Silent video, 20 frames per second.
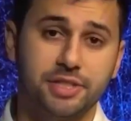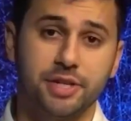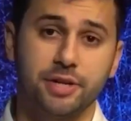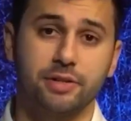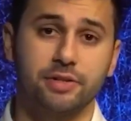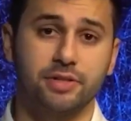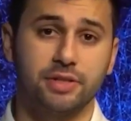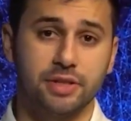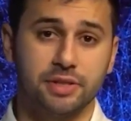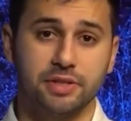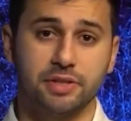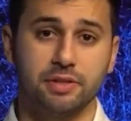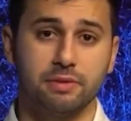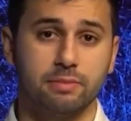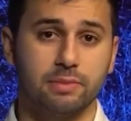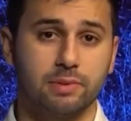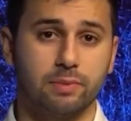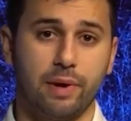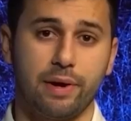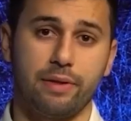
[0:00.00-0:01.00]
to your
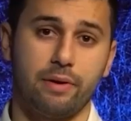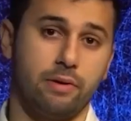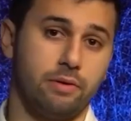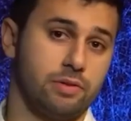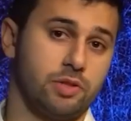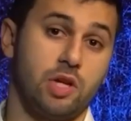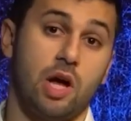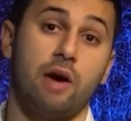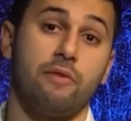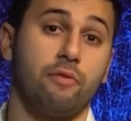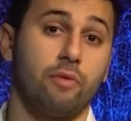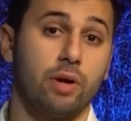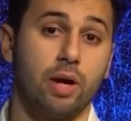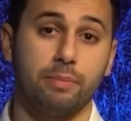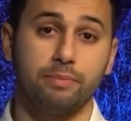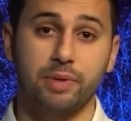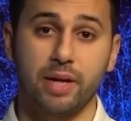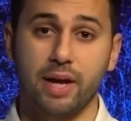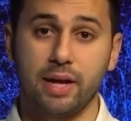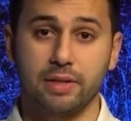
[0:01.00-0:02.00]
systems, whether software
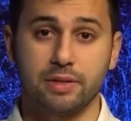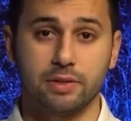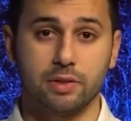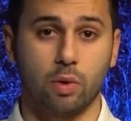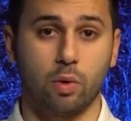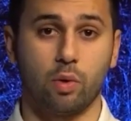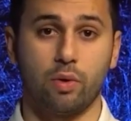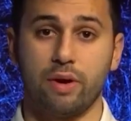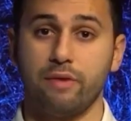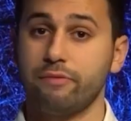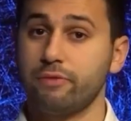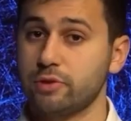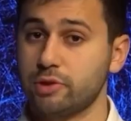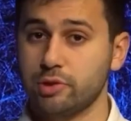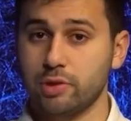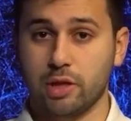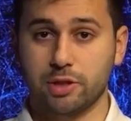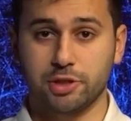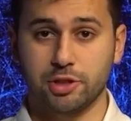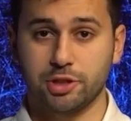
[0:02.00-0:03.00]
updates or
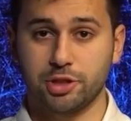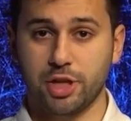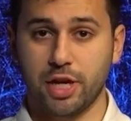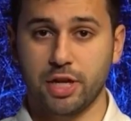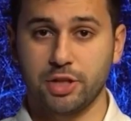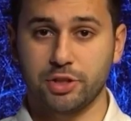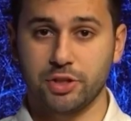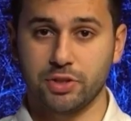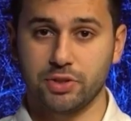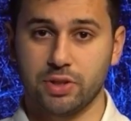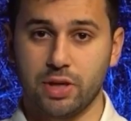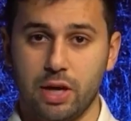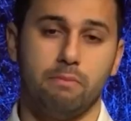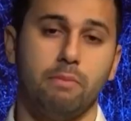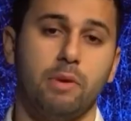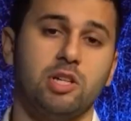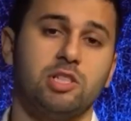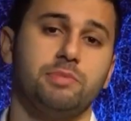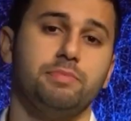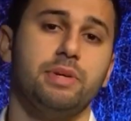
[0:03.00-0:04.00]
infrastructure changes,
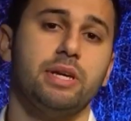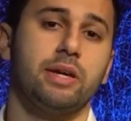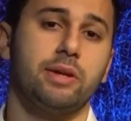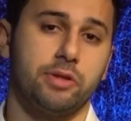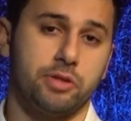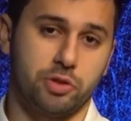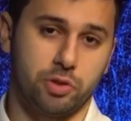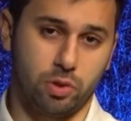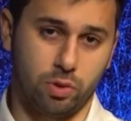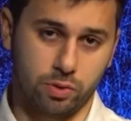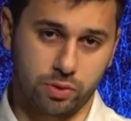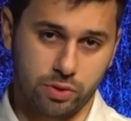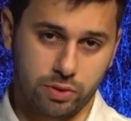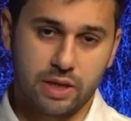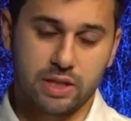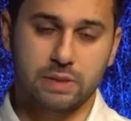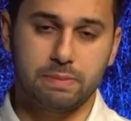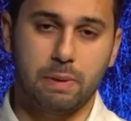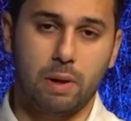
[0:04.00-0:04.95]
must be controlled. This